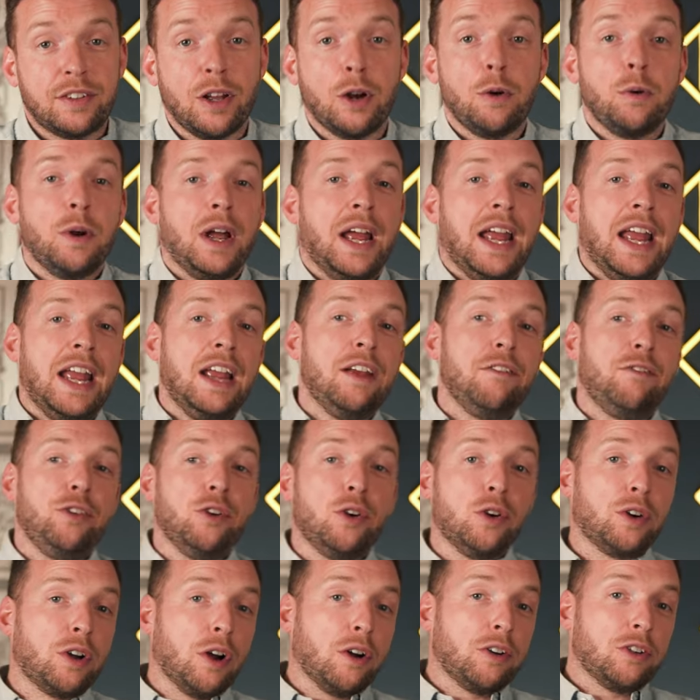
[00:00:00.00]
So if
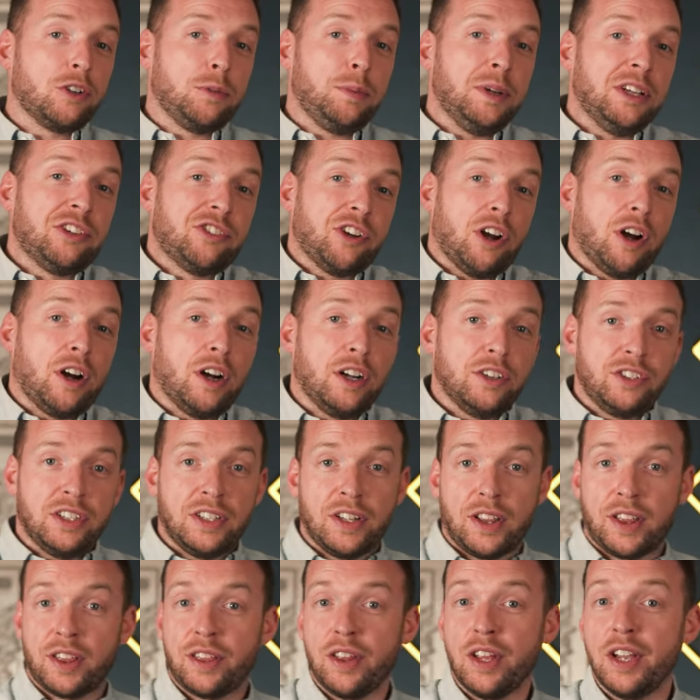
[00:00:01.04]
you're going to be
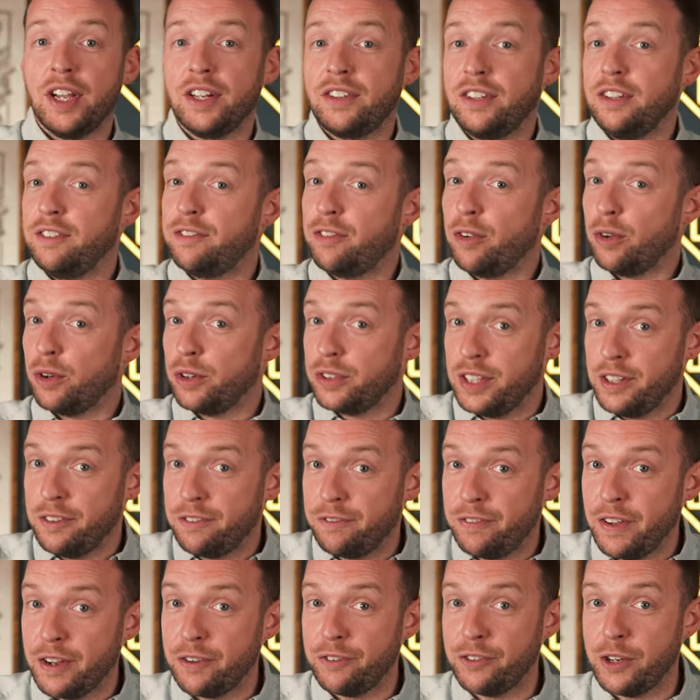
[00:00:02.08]
charging 30, 40,
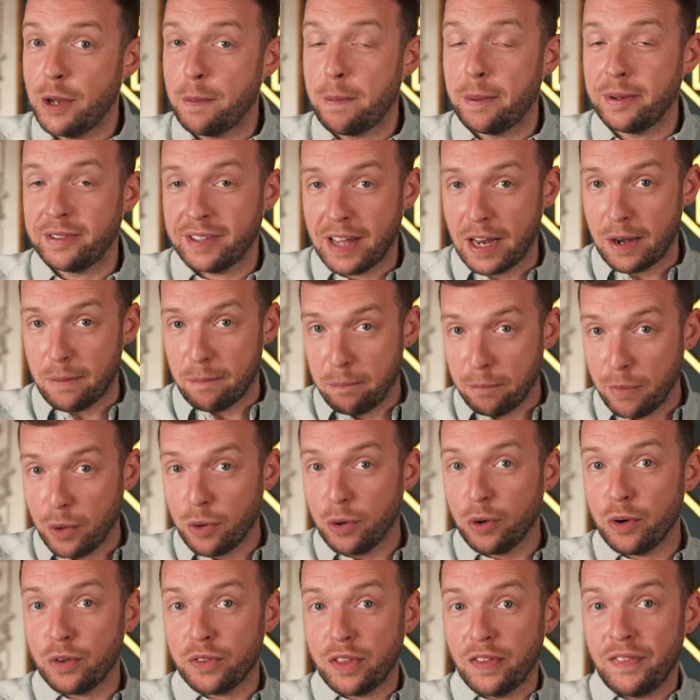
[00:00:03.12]
50%
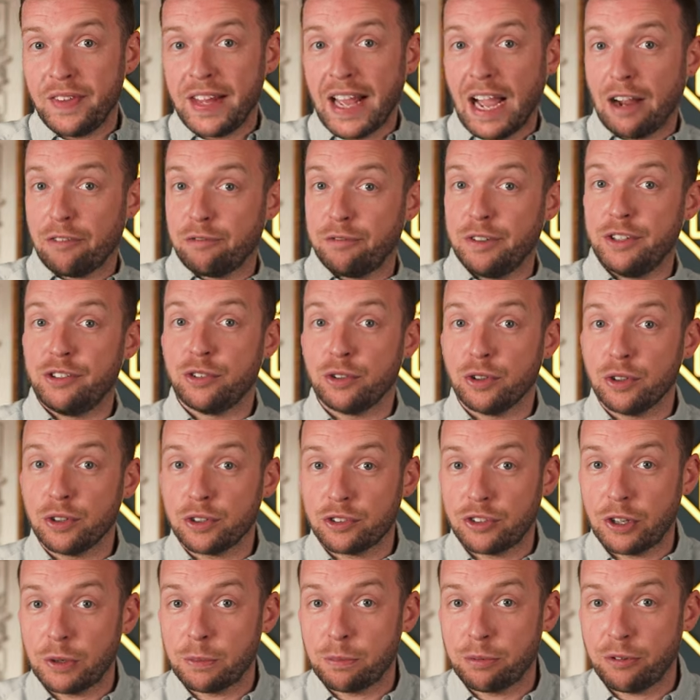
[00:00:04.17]
more than the average
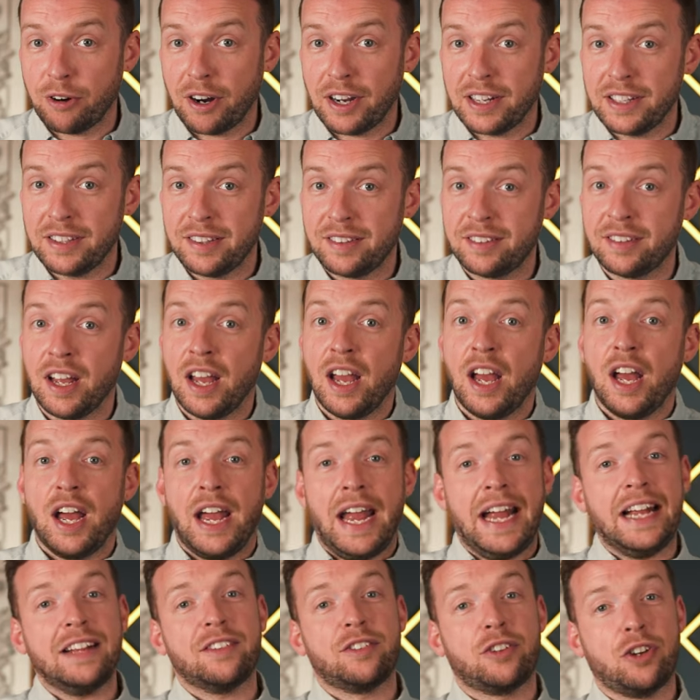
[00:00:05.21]
auction price,
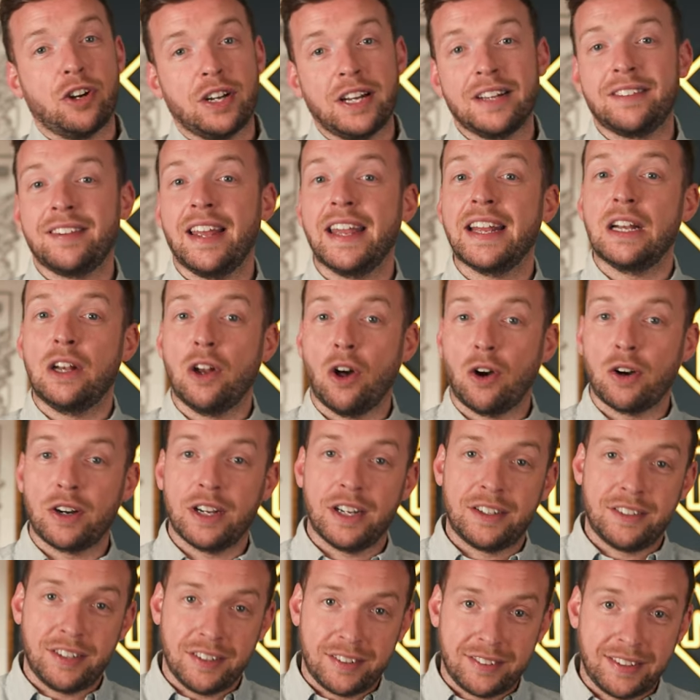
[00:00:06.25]
it's going to take
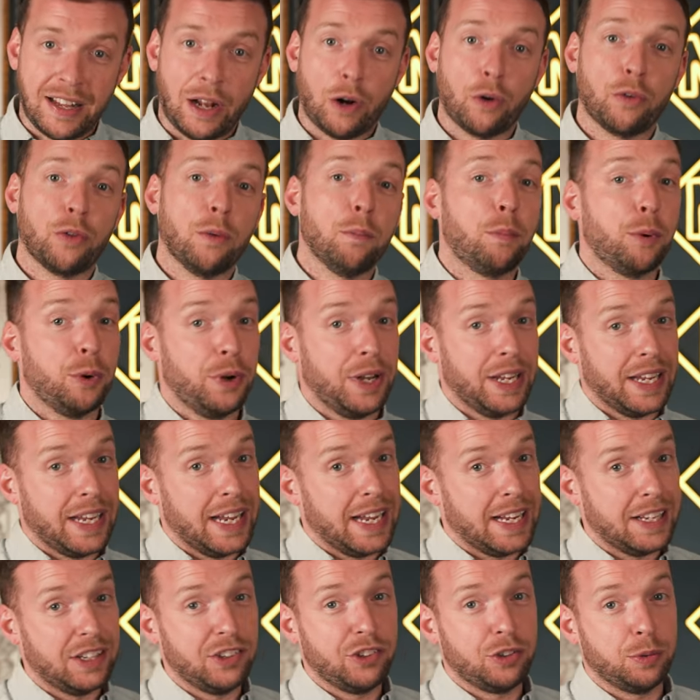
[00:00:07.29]
longer to sell than putting
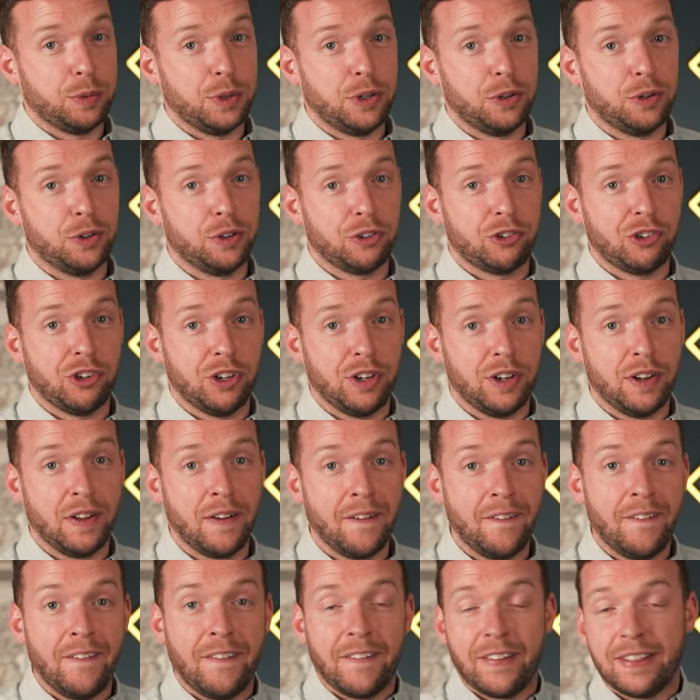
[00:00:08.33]
it into an auction.
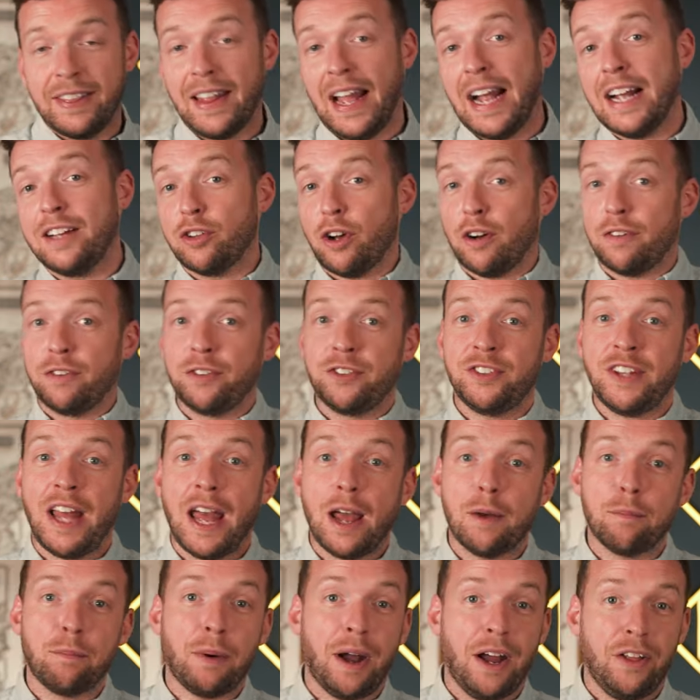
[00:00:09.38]
That is
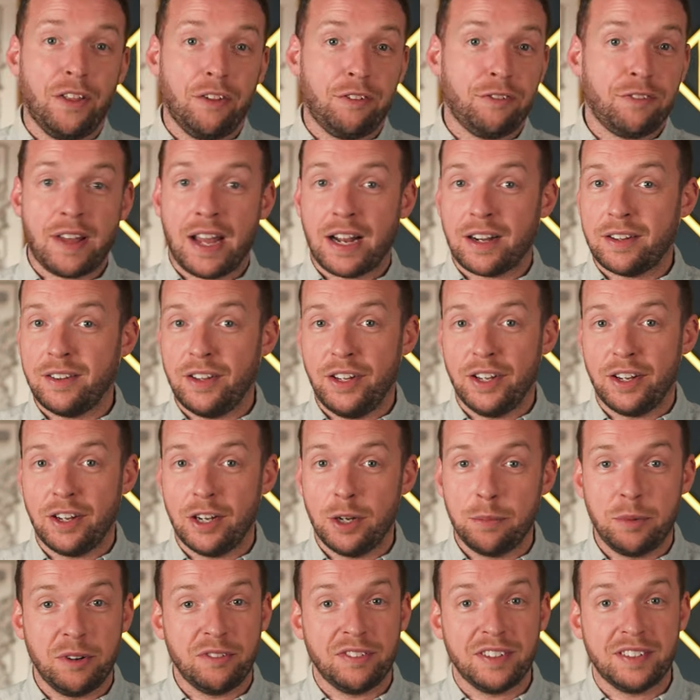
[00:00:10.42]
offset by the fact that you're going
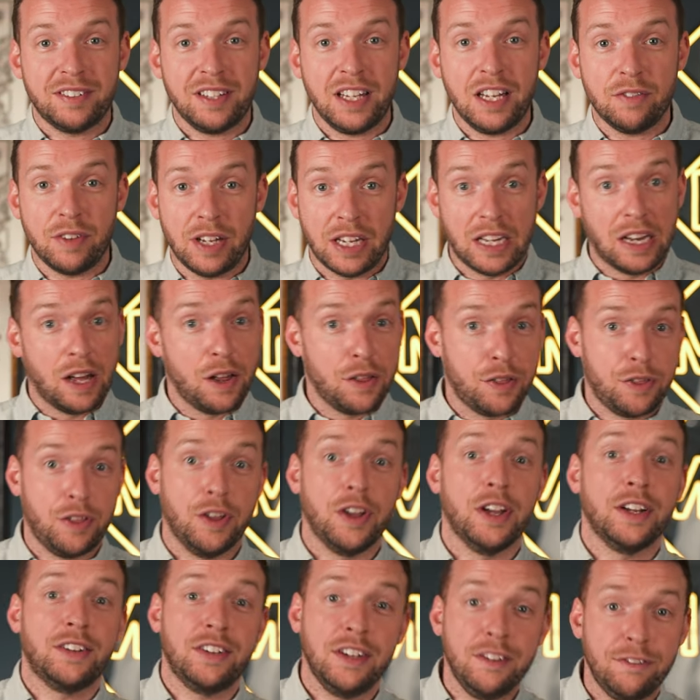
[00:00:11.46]
to be receiving
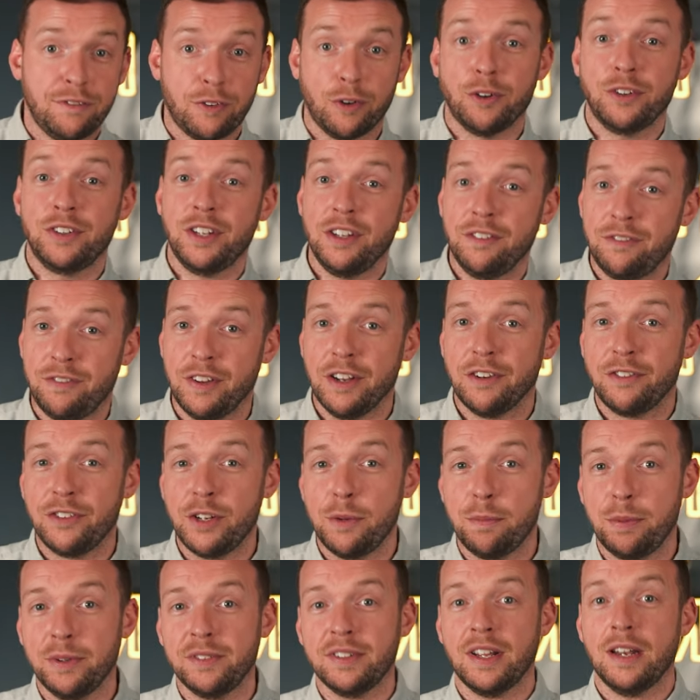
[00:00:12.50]
30, 40,
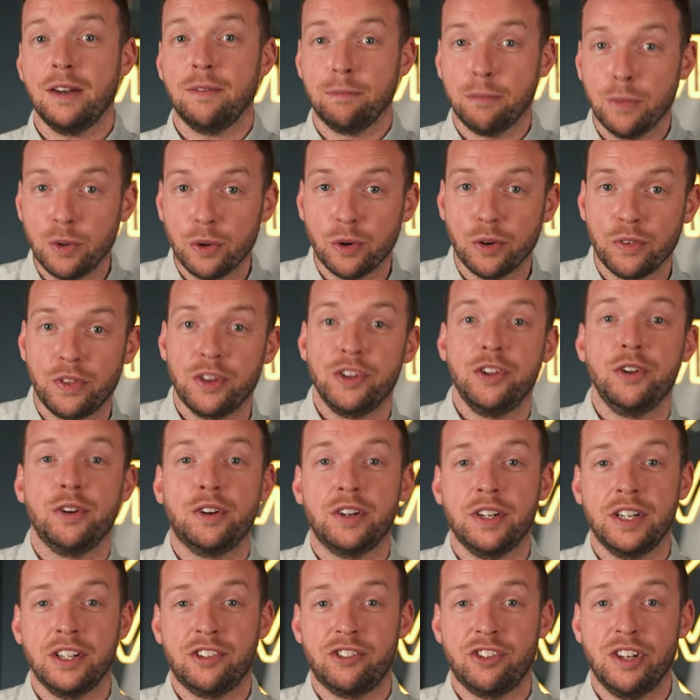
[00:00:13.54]
50% more than you
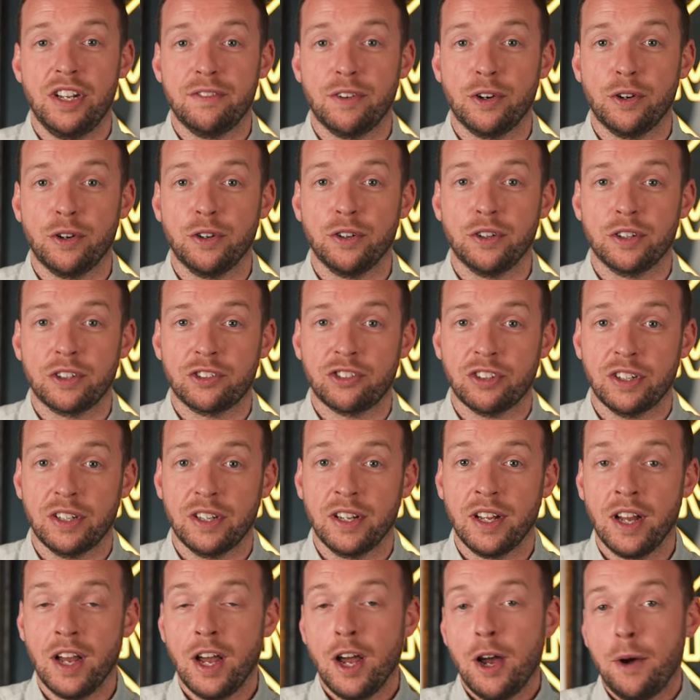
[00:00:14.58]
could achieve at auction.
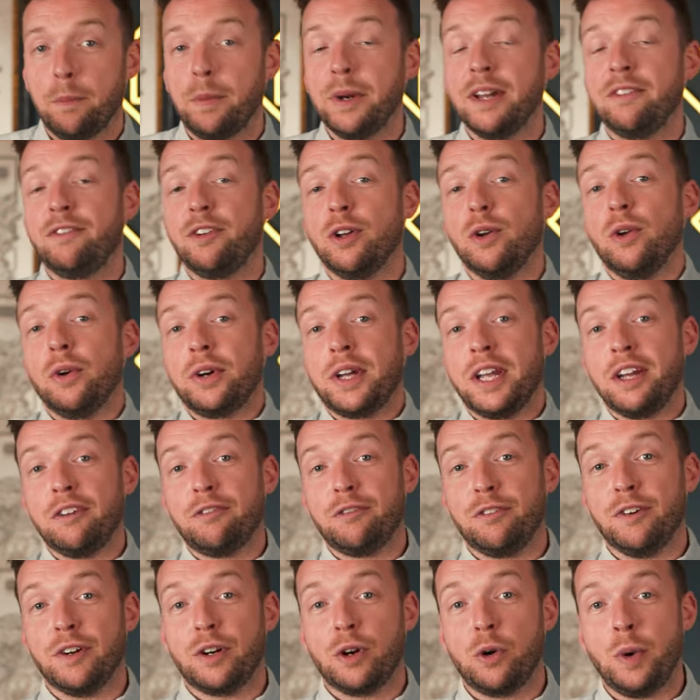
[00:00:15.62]
But if you're looking
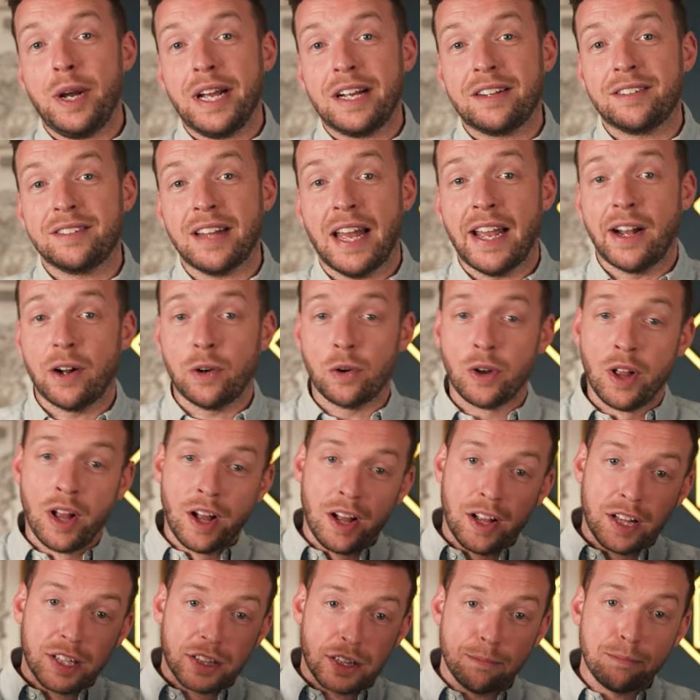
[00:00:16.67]
for a quick sale,
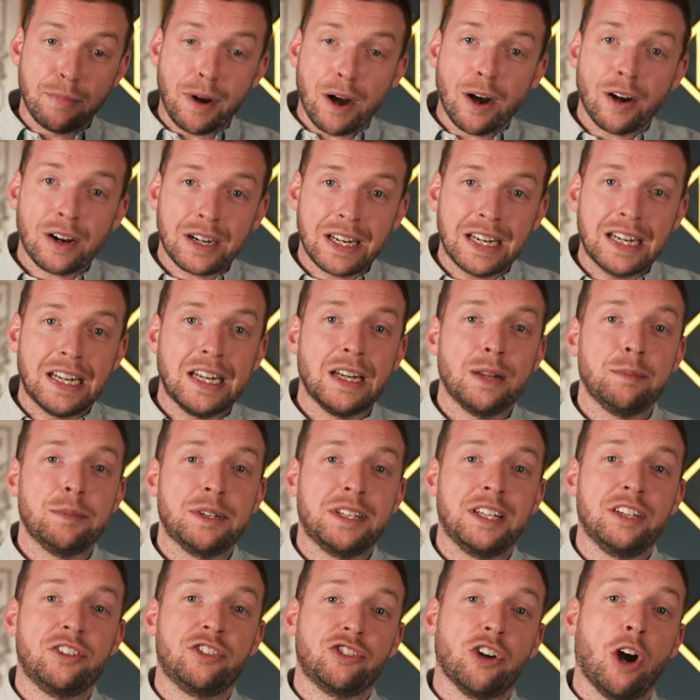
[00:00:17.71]
the Mark Little
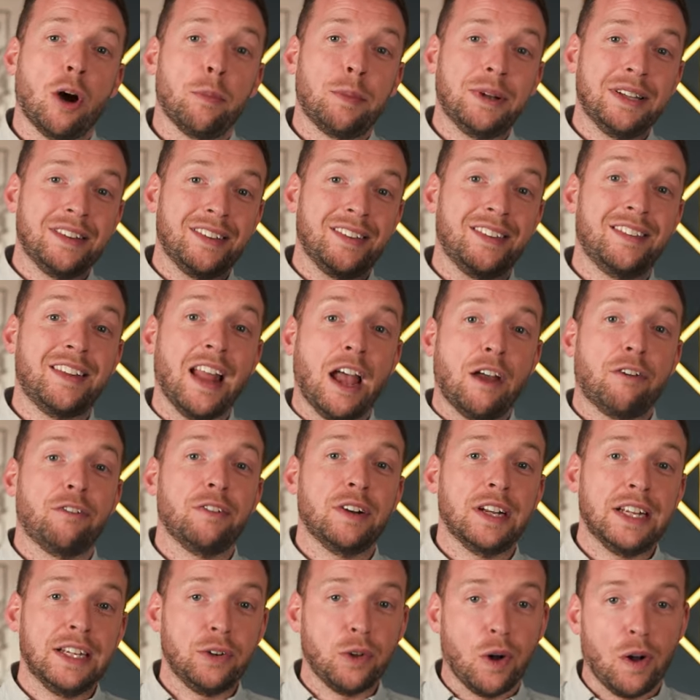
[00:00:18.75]
Limited shop is
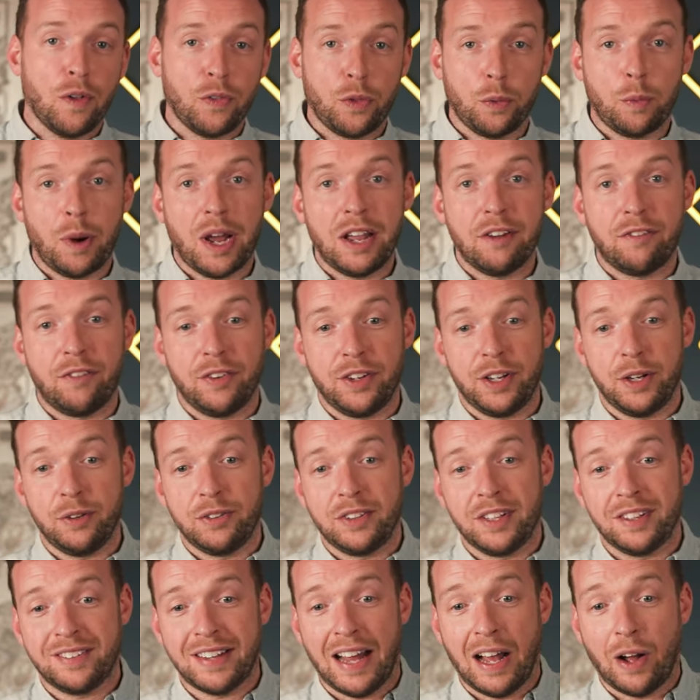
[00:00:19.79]
definitely not the way for you
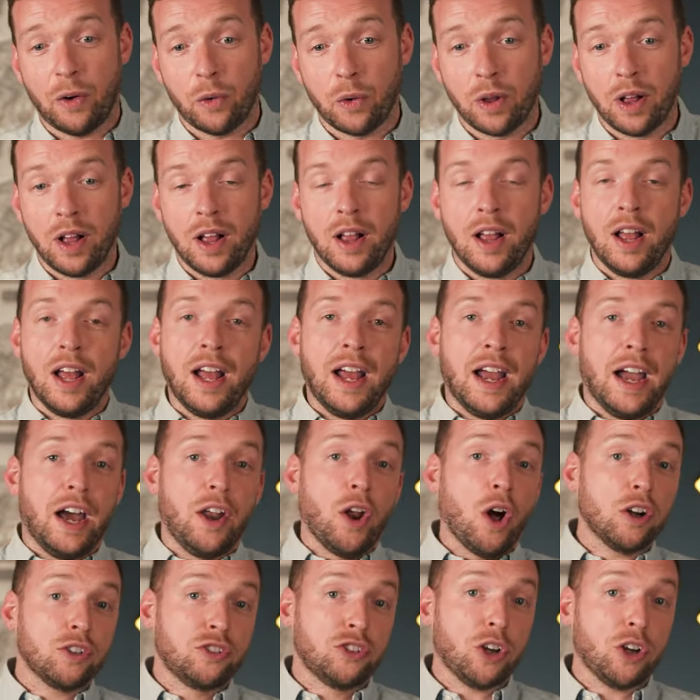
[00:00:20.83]
to sell. And our